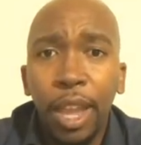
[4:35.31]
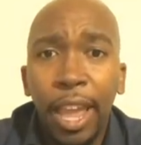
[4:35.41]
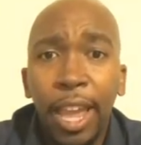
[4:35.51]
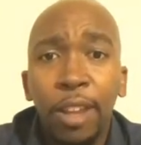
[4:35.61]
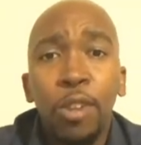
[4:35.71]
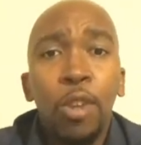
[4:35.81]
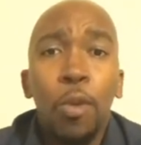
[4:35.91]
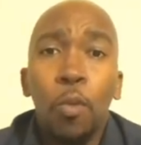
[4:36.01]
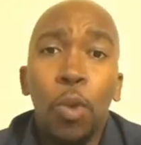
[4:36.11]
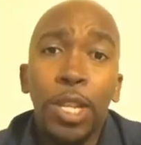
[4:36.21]
And
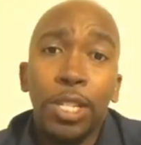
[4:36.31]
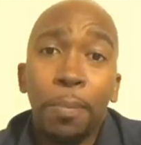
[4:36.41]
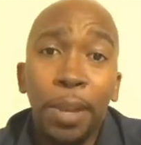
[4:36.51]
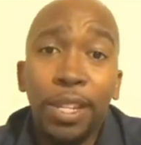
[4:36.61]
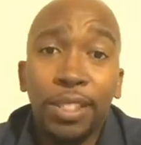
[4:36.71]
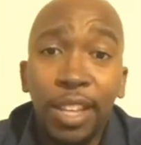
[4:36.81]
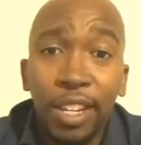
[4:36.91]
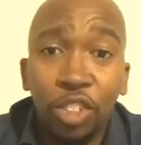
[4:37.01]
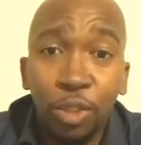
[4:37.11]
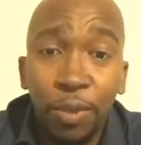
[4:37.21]
what is the biggest
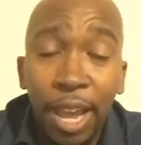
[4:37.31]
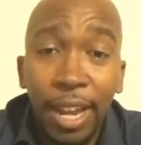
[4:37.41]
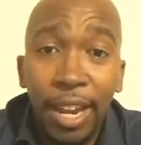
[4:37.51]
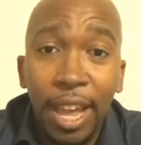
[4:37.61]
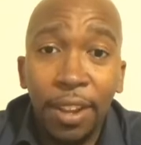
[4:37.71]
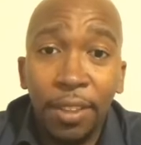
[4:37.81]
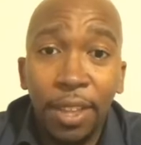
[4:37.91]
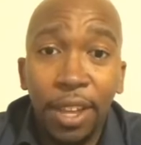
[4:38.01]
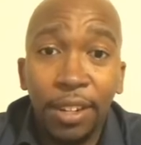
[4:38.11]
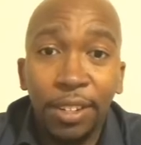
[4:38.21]
thing that you've gotten out of
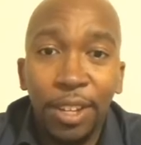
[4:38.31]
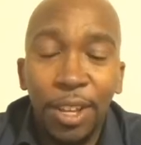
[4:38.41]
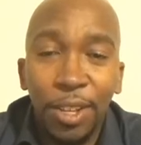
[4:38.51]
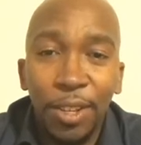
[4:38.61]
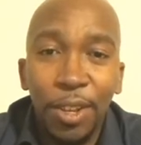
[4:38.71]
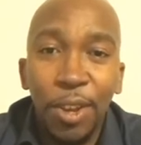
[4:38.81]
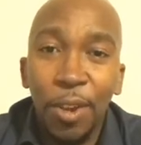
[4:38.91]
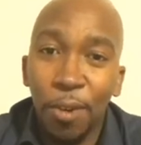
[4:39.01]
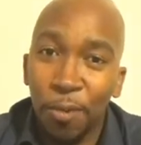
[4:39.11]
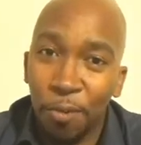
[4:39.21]
that?
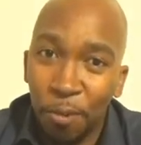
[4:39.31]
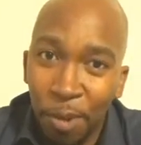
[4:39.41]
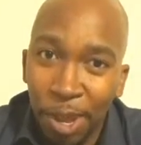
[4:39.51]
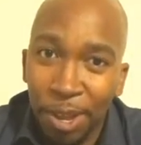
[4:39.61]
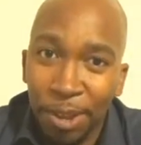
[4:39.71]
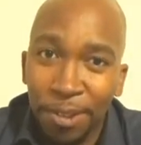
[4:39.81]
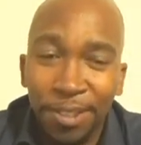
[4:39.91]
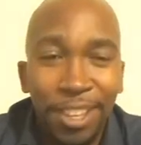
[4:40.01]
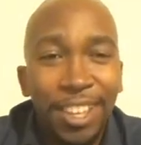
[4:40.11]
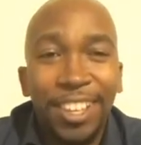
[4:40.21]
Well,
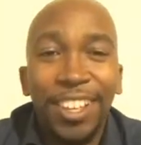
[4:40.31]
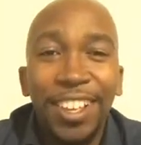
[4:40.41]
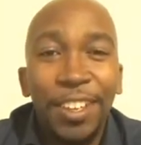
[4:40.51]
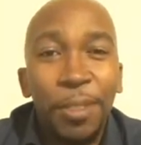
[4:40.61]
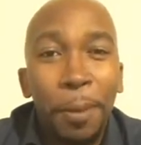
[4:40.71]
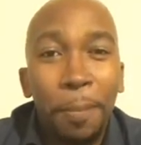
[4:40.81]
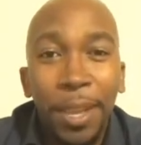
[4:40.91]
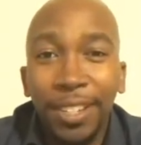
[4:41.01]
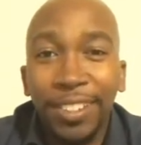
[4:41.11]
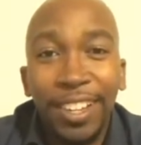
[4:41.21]
the
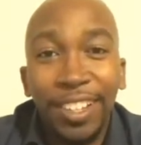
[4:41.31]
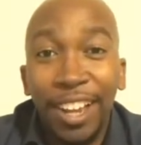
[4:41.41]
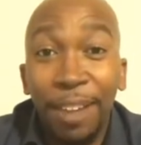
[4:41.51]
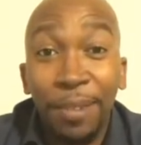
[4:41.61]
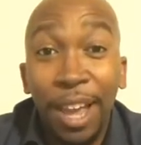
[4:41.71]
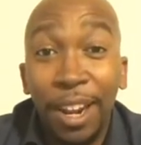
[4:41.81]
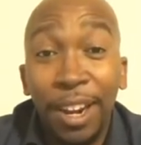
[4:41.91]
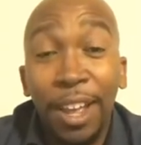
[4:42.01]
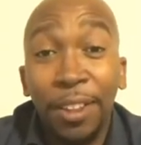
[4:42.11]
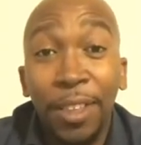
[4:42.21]
biggest thing that I've
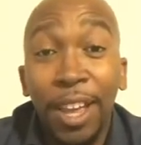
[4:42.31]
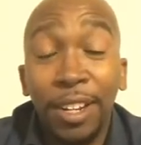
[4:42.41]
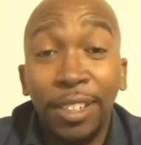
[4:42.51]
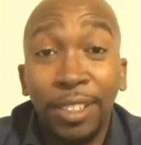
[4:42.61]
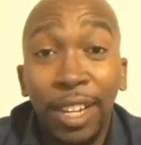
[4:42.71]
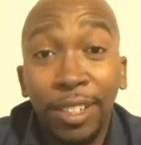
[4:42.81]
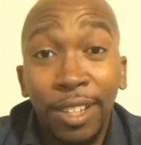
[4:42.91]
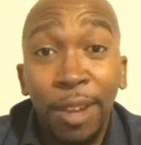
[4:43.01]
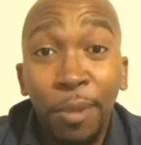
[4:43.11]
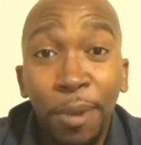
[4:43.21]
gotten out of that is that it's
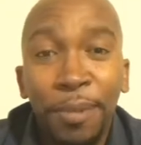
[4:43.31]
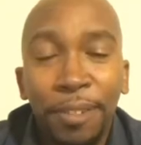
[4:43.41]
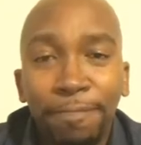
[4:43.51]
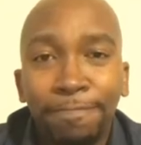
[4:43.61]
not worth it.